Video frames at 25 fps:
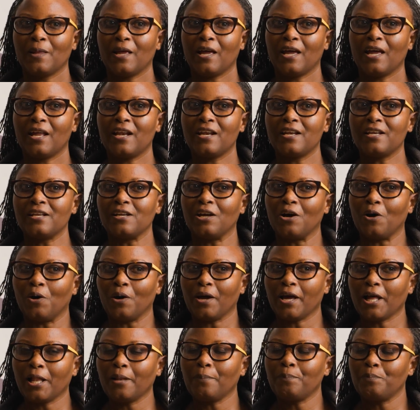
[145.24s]
and
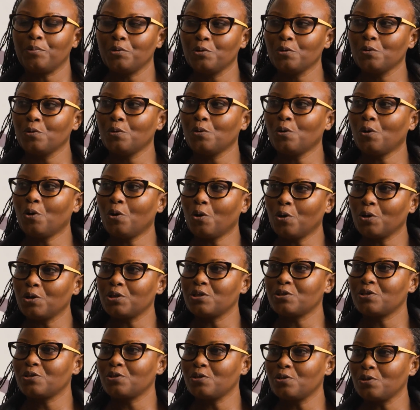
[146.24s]
help you
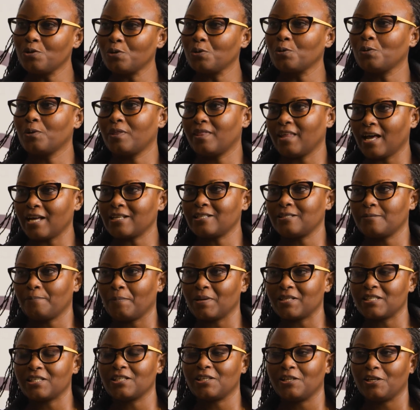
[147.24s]
hold through that
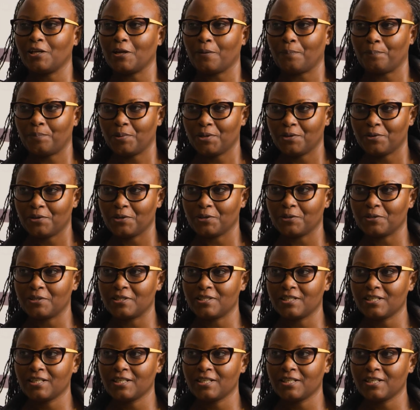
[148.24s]
particular period.